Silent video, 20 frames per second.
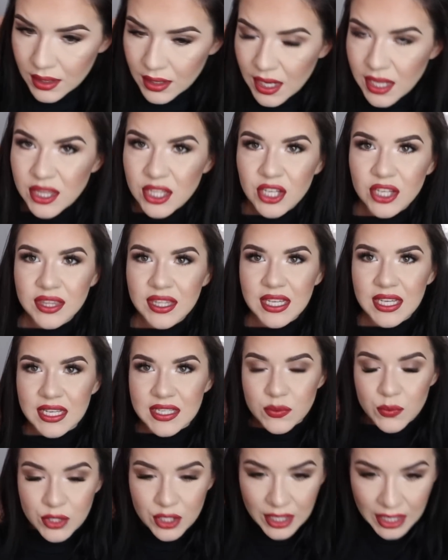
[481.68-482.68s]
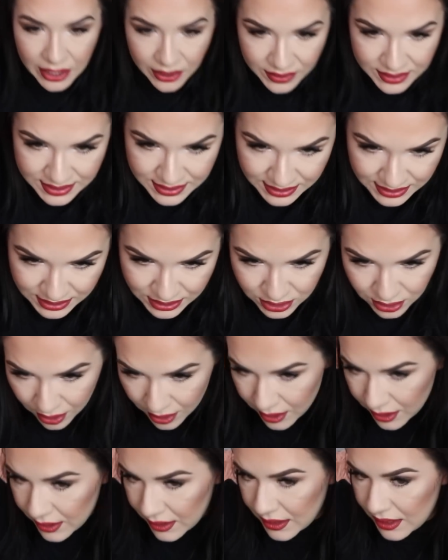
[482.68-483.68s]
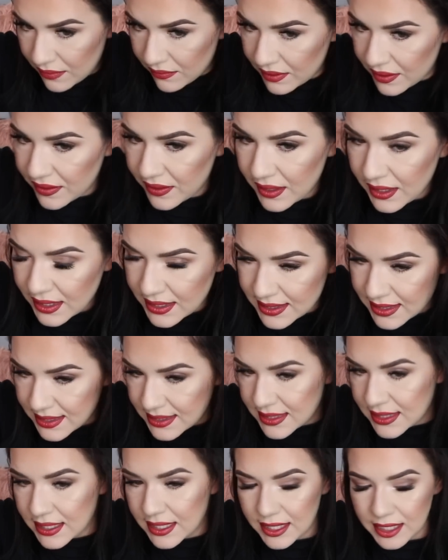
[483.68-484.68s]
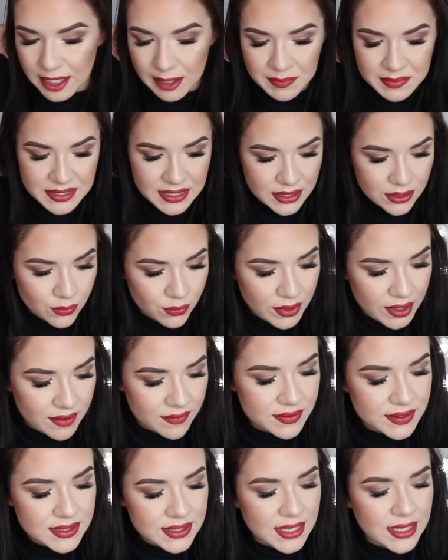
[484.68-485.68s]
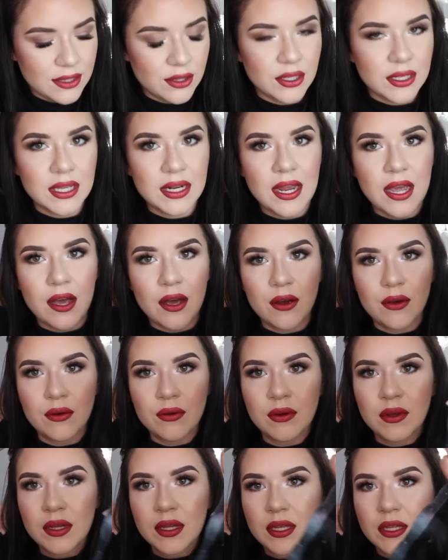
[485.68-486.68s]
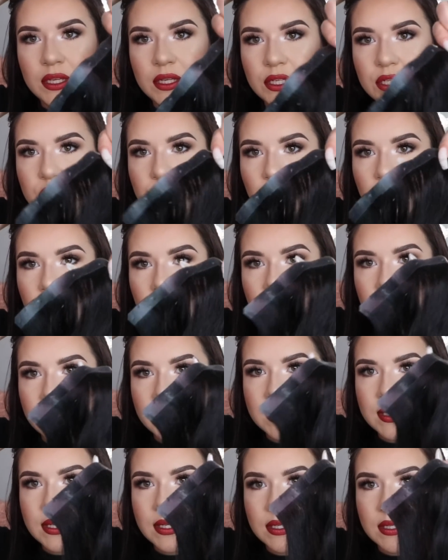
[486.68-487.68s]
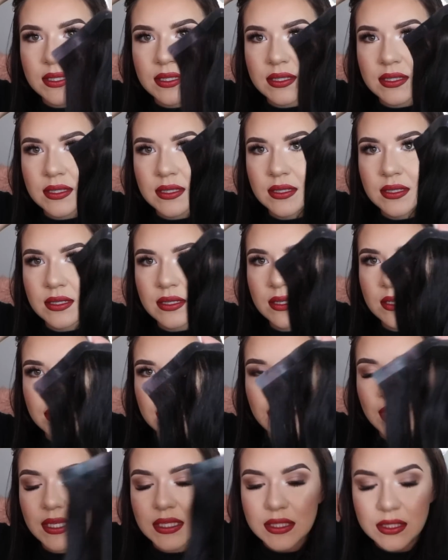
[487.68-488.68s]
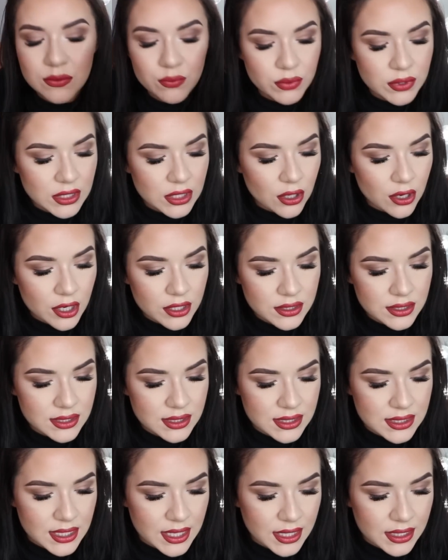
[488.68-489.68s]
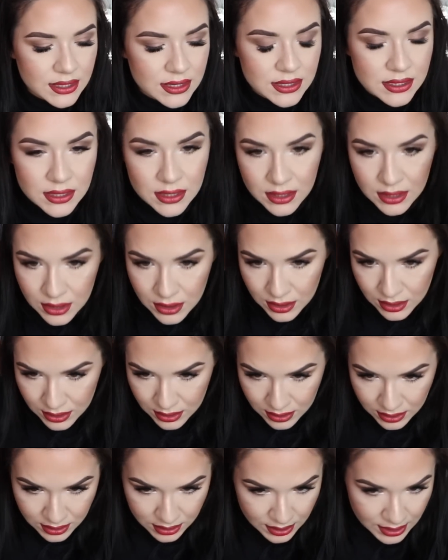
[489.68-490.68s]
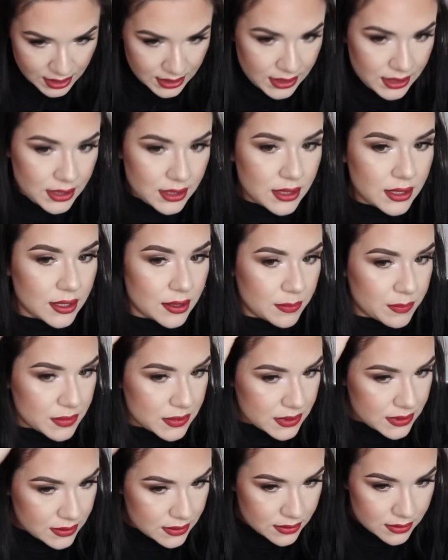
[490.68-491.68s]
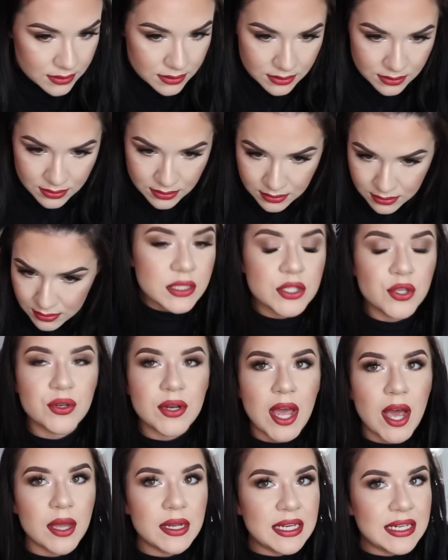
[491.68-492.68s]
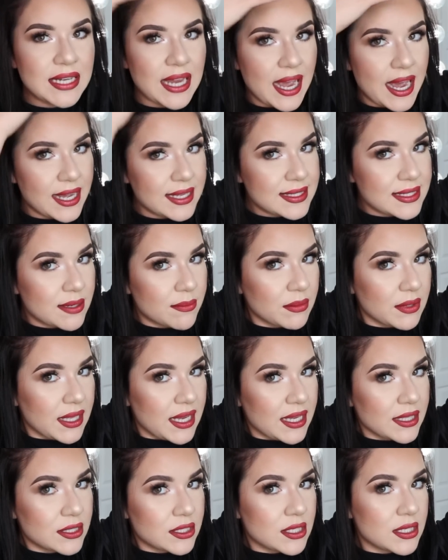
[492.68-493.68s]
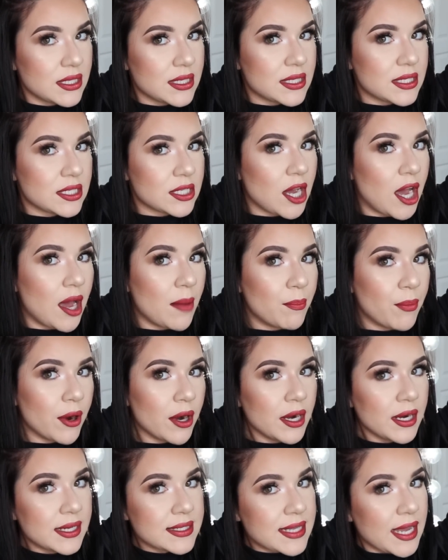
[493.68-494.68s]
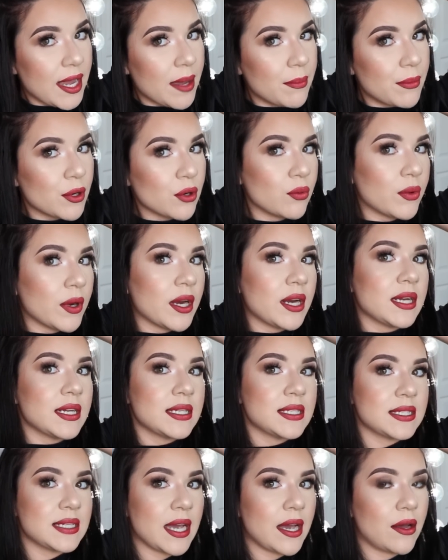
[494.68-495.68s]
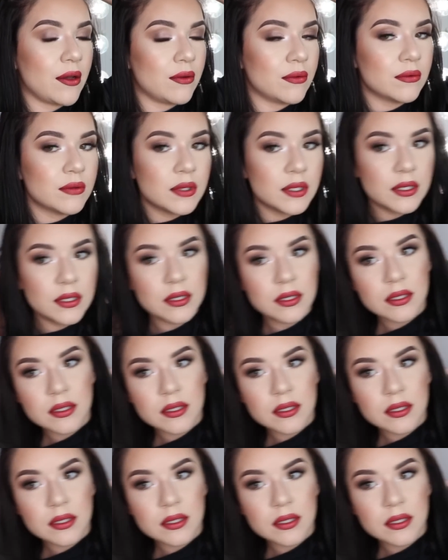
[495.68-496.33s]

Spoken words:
And the good thing is when your hair is this dark and everything, and since the clips and the wefts, like look at how dark this is. It's really hard to detect any clips. So now I need to add some length to this top part because I am going to wear it down.